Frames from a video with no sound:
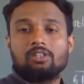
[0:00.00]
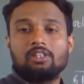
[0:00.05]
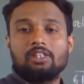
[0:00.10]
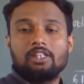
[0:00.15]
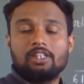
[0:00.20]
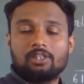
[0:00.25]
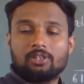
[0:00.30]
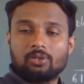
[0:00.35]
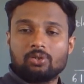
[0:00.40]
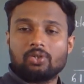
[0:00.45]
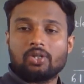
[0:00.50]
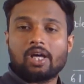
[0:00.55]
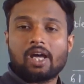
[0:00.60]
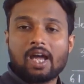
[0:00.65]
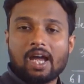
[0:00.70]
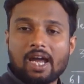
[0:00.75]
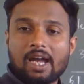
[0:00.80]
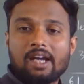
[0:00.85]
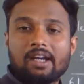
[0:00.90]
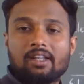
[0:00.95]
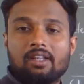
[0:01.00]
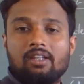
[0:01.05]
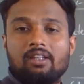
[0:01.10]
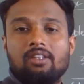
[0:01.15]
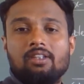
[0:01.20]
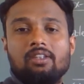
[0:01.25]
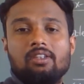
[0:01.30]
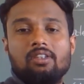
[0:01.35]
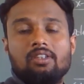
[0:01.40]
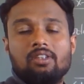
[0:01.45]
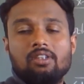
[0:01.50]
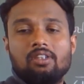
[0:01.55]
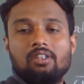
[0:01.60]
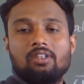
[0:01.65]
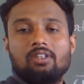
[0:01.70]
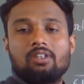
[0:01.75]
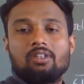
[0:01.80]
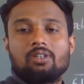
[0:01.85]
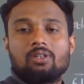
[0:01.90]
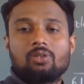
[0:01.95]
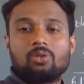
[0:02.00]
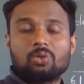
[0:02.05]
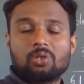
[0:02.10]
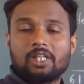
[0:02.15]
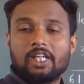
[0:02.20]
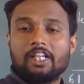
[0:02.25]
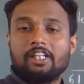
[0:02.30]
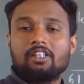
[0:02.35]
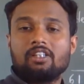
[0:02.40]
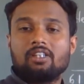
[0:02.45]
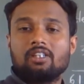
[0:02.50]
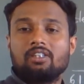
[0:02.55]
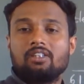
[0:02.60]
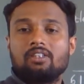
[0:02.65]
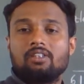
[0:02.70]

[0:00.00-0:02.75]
he should add to get